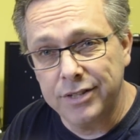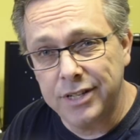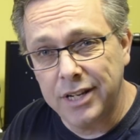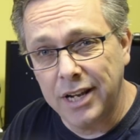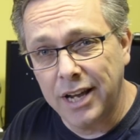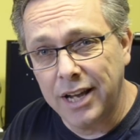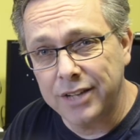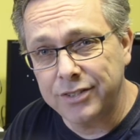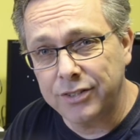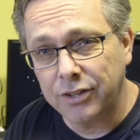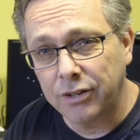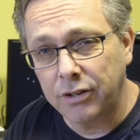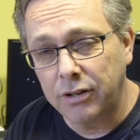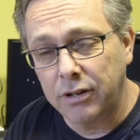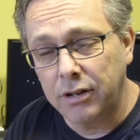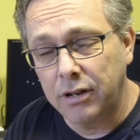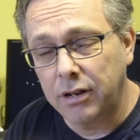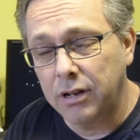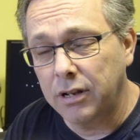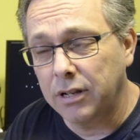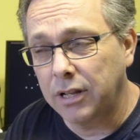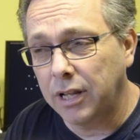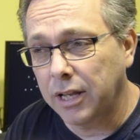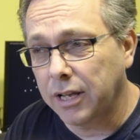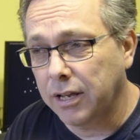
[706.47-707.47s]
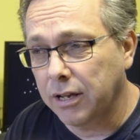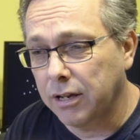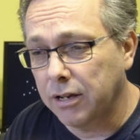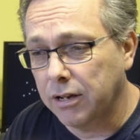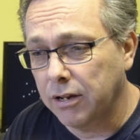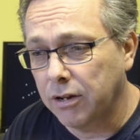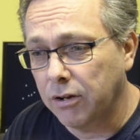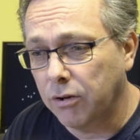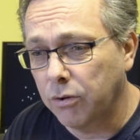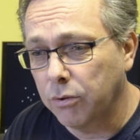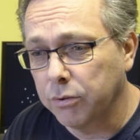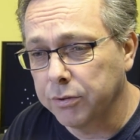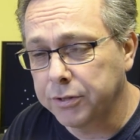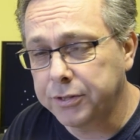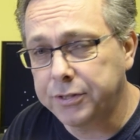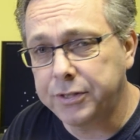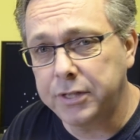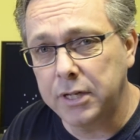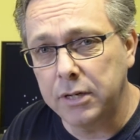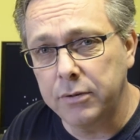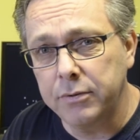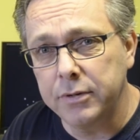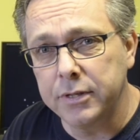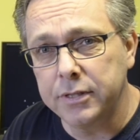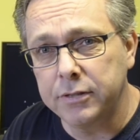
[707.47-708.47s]
She has a whole
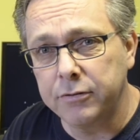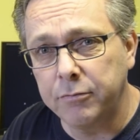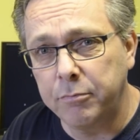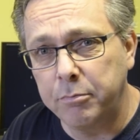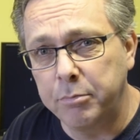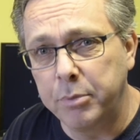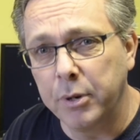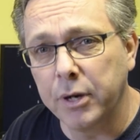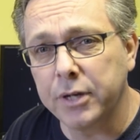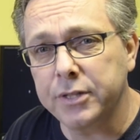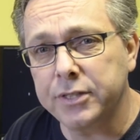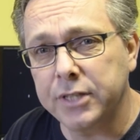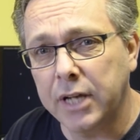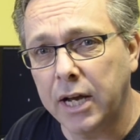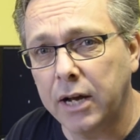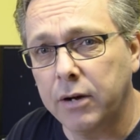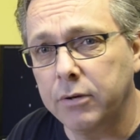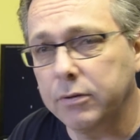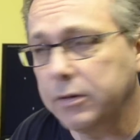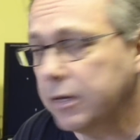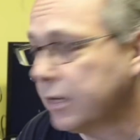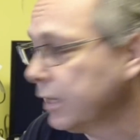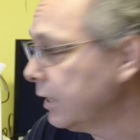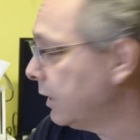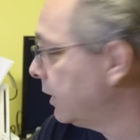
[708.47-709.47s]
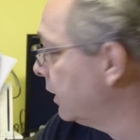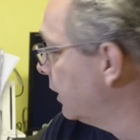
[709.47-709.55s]
series of books out.